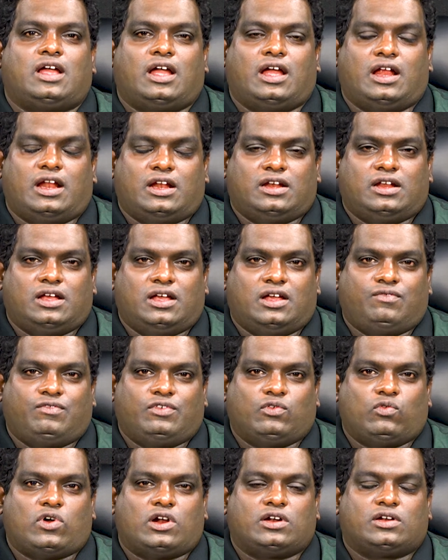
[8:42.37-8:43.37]
And if
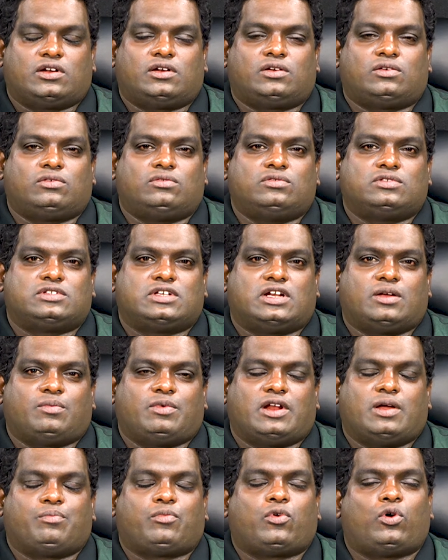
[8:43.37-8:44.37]
you wanted to set up
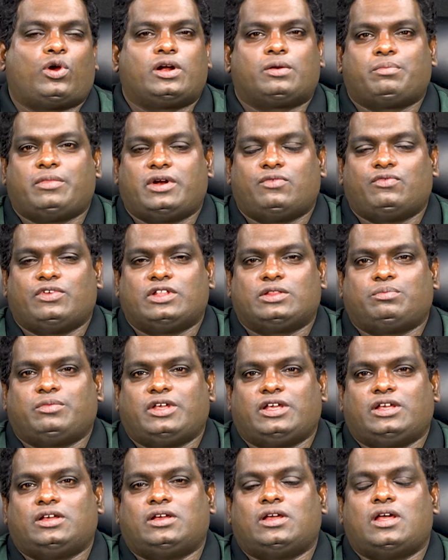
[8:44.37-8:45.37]
an appointment with
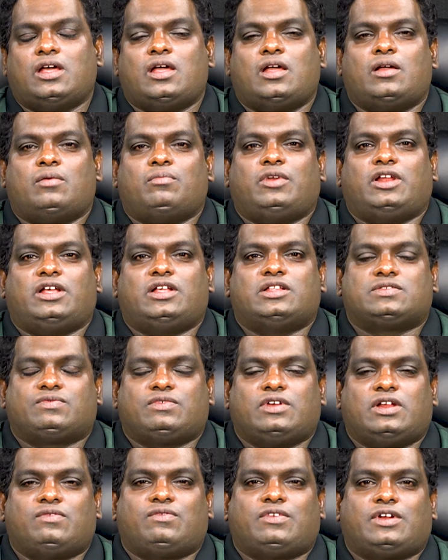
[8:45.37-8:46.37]
me, please
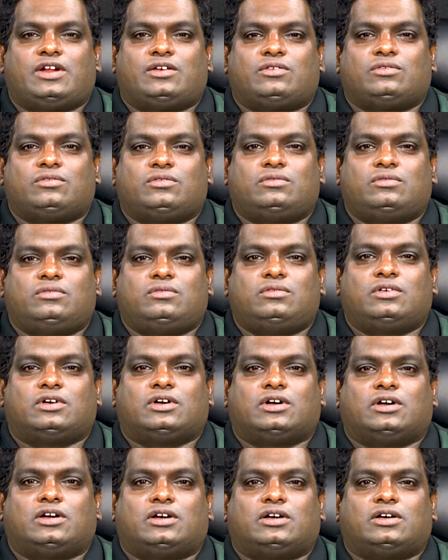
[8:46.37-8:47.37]
feel free to
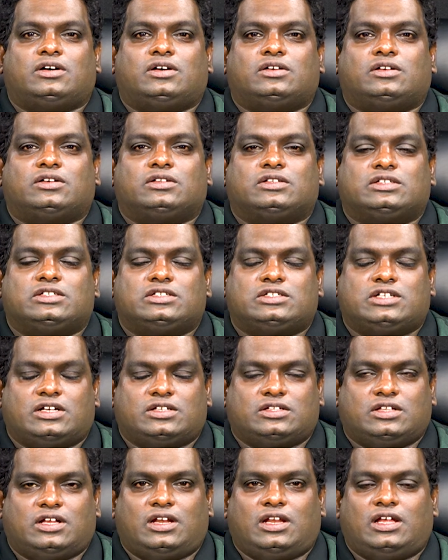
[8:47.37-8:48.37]
uh,
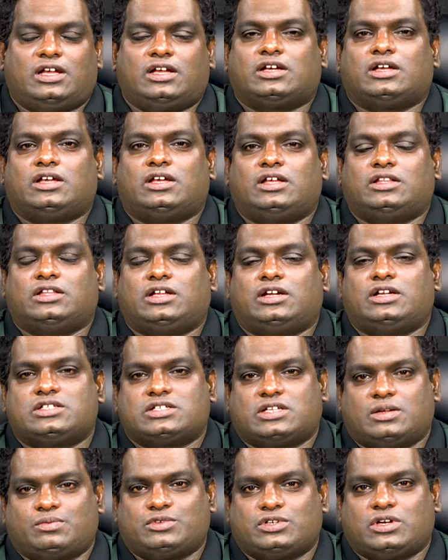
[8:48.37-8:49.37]
check the link in the
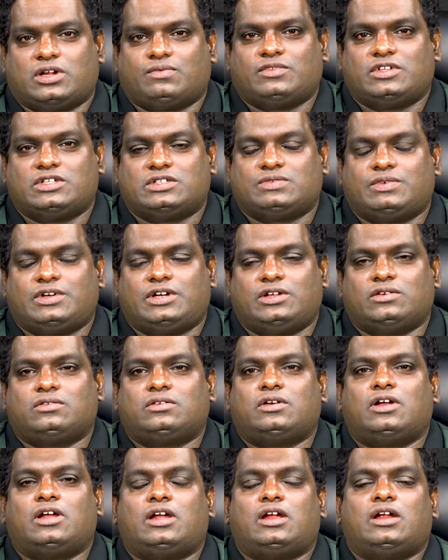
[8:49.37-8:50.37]
description of this video,